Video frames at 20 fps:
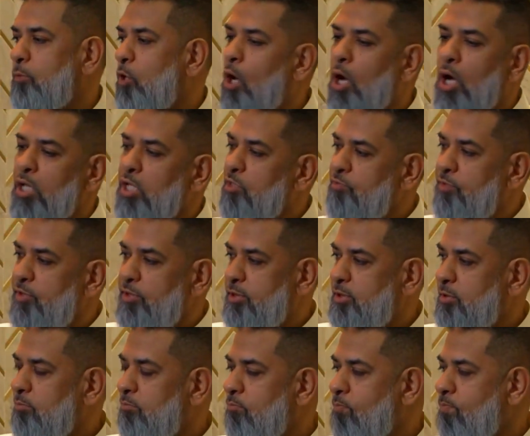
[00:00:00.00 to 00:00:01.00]
all of
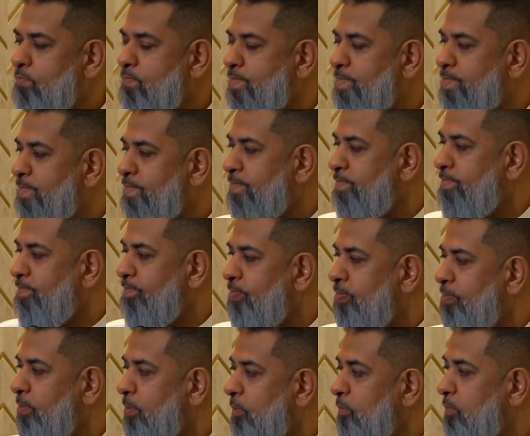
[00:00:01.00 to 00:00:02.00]

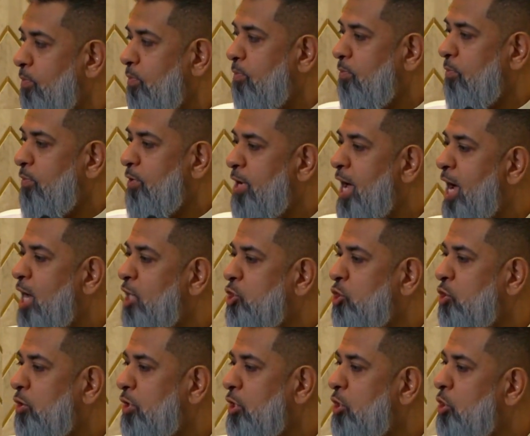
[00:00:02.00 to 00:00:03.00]
it,
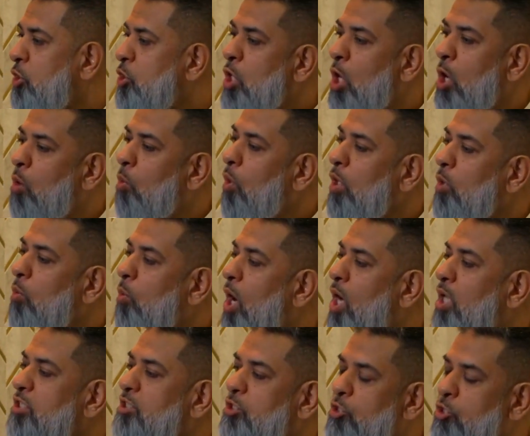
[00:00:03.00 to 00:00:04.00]
naturally, no one
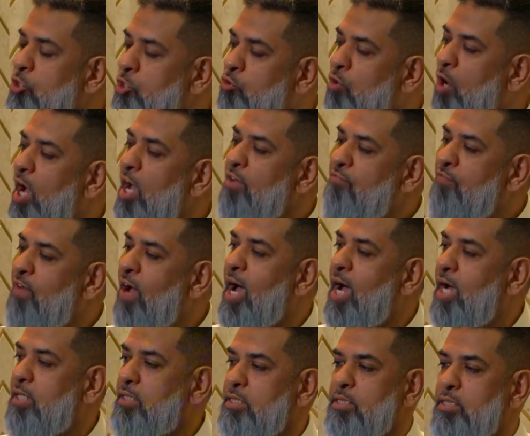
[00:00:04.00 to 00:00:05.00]
wants to dry
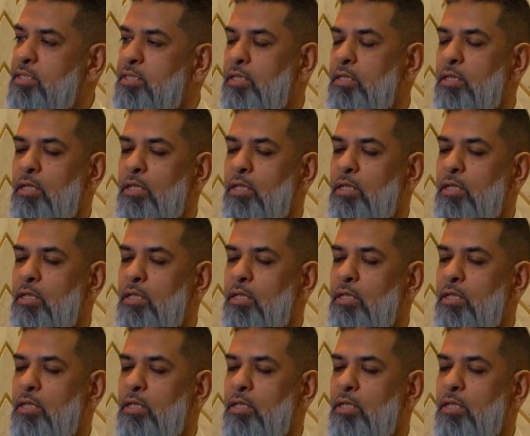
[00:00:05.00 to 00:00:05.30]
fast